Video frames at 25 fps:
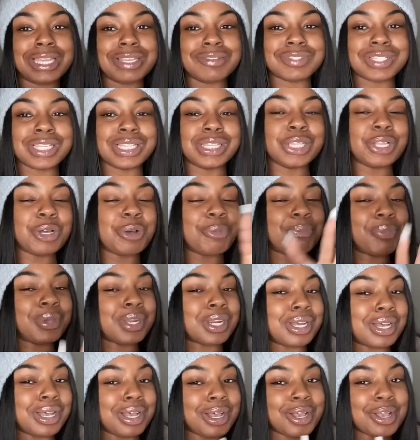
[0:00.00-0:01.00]
Gives it a little bit
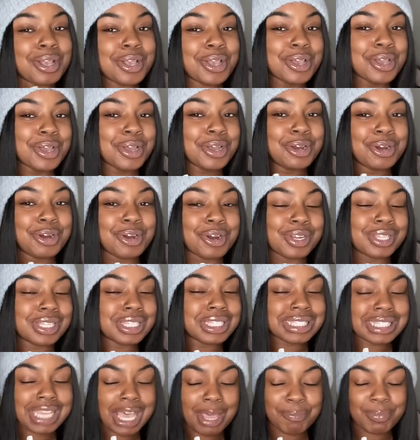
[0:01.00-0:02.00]
of
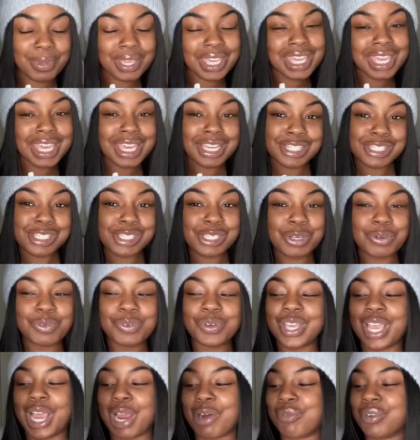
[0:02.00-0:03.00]
girly type of kick
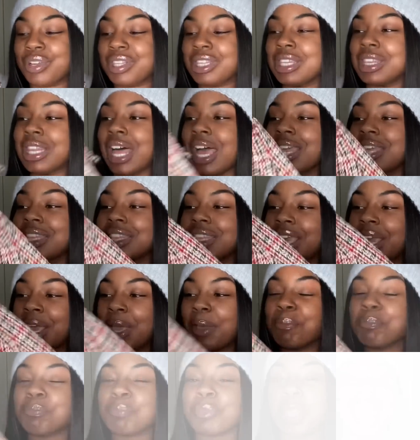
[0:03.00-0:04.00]
to it. I really like
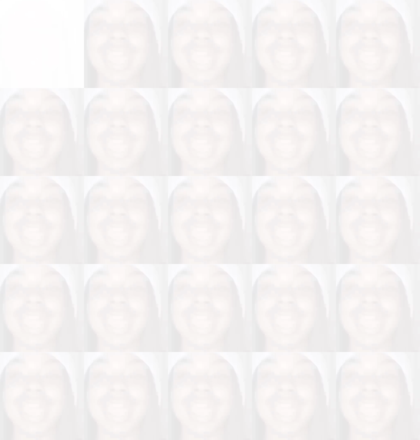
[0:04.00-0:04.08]
that.